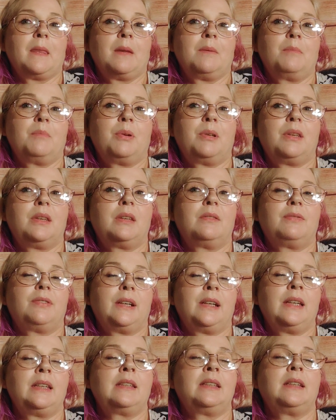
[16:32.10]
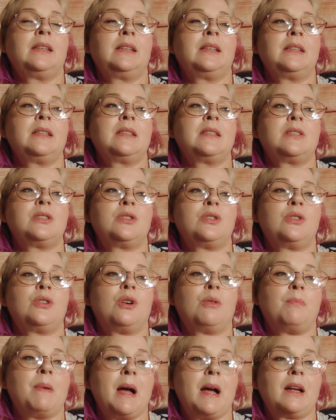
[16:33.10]
But the funny thing is you can
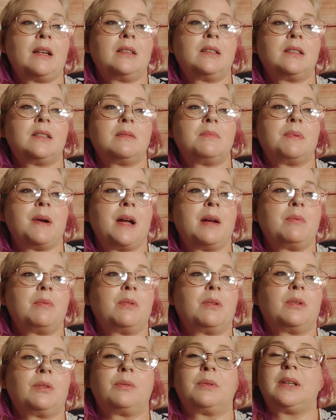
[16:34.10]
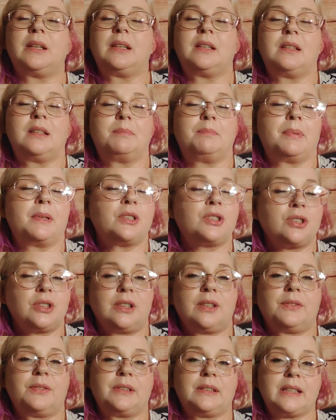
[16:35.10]
go back into the Bible and read it a bunch of
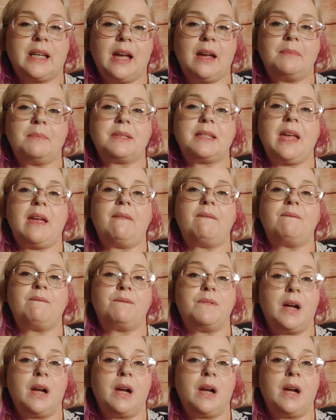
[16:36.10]
different times and